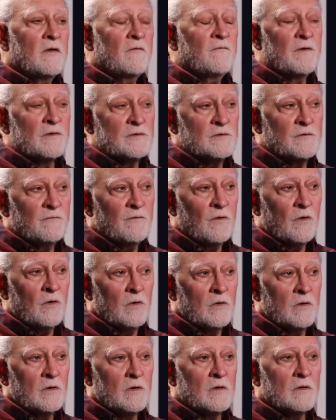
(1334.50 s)
First of
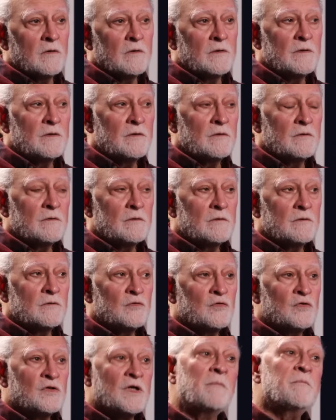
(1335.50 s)
all,
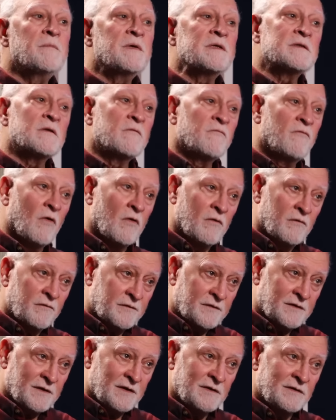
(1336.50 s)
Trump is
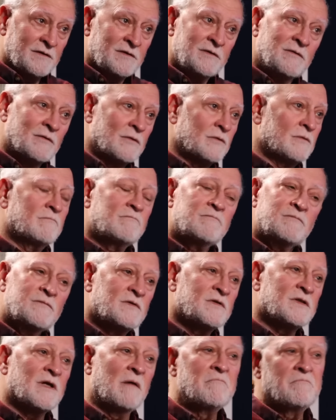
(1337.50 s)
involved, and
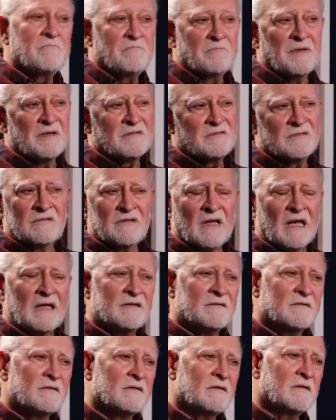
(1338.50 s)
Trump
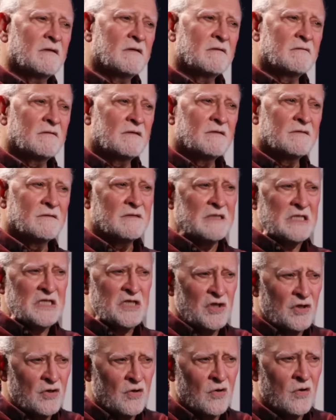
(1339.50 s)
personality and his
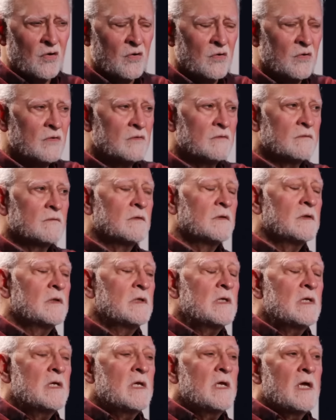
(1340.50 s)
ego,
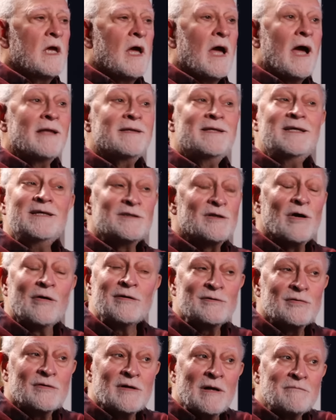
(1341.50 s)
and he's
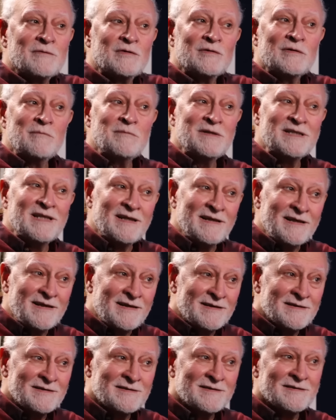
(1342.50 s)
going to come to the Middle
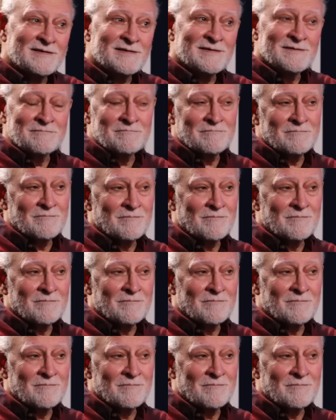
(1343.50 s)
East.